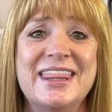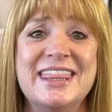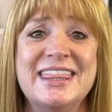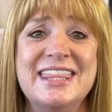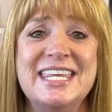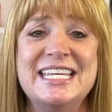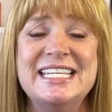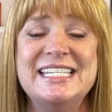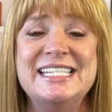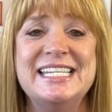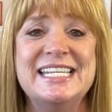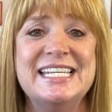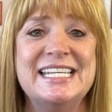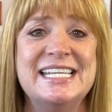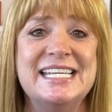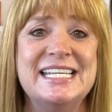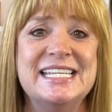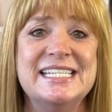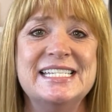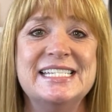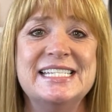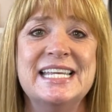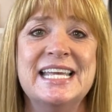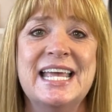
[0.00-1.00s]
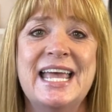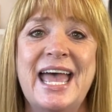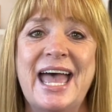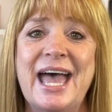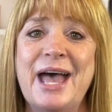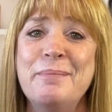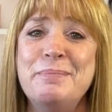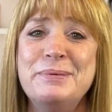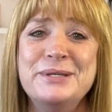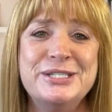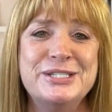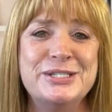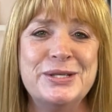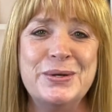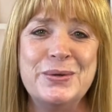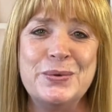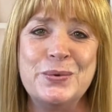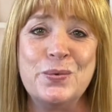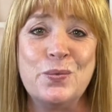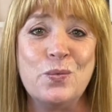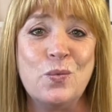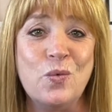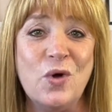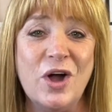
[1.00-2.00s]
This is
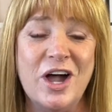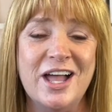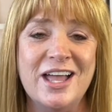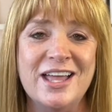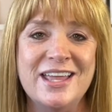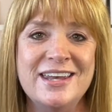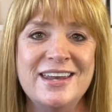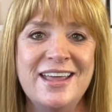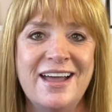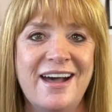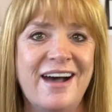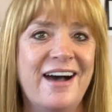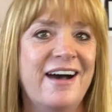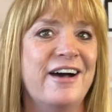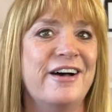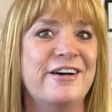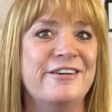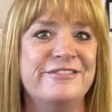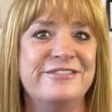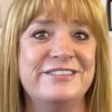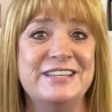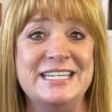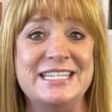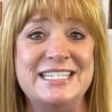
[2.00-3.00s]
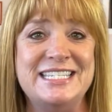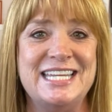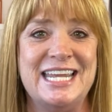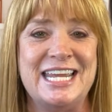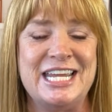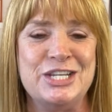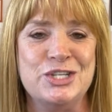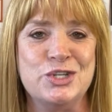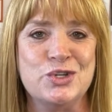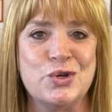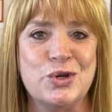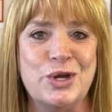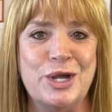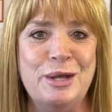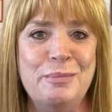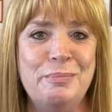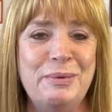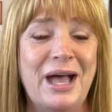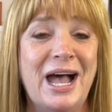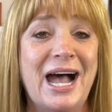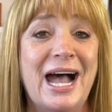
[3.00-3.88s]
episode 1 of Day Trip.